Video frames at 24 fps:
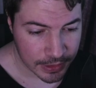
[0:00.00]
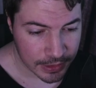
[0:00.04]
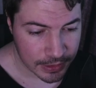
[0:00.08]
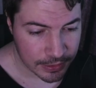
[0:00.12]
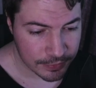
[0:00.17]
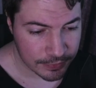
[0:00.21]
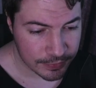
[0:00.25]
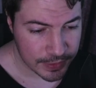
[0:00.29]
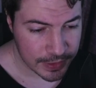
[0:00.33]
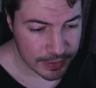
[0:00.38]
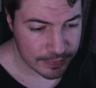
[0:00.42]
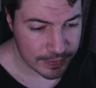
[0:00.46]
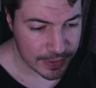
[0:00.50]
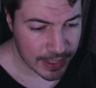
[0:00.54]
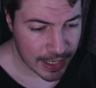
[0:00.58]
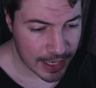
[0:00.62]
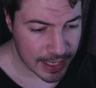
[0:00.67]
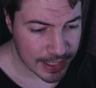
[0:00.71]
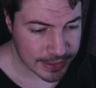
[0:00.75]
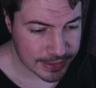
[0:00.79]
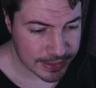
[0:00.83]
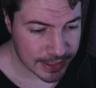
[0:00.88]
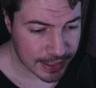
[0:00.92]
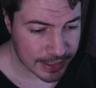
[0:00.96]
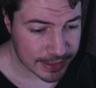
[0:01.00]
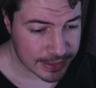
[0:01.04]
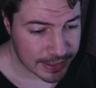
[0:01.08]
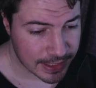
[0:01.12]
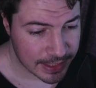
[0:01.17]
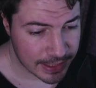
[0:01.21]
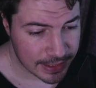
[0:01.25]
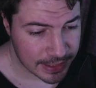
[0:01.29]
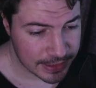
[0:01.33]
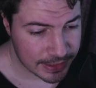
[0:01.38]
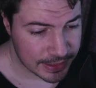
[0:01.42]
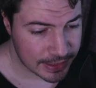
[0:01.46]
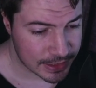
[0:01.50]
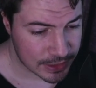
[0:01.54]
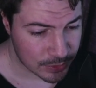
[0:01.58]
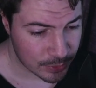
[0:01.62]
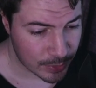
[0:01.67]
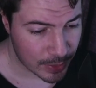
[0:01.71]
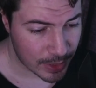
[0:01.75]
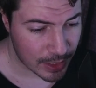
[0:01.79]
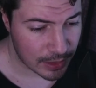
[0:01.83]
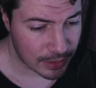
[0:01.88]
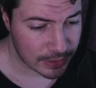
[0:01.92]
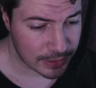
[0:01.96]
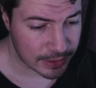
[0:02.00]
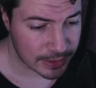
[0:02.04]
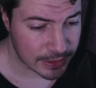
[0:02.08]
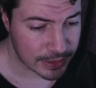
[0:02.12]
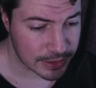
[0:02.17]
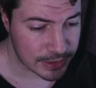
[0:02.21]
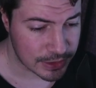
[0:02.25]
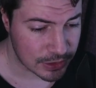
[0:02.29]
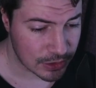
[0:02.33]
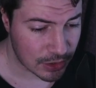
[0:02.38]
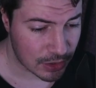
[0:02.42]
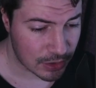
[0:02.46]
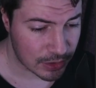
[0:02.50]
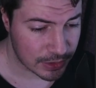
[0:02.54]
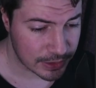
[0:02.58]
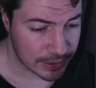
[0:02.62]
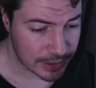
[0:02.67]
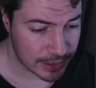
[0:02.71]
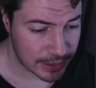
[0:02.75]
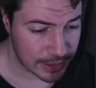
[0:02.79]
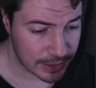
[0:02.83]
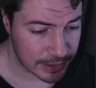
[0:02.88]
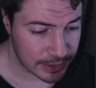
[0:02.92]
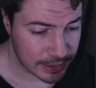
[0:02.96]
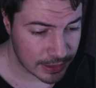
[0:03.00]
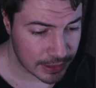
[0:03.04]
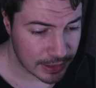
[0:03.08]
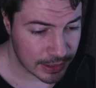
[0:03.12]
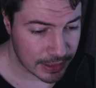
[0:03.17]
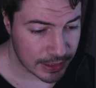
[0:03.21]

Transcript: Fever has dexterity as well, enchanted,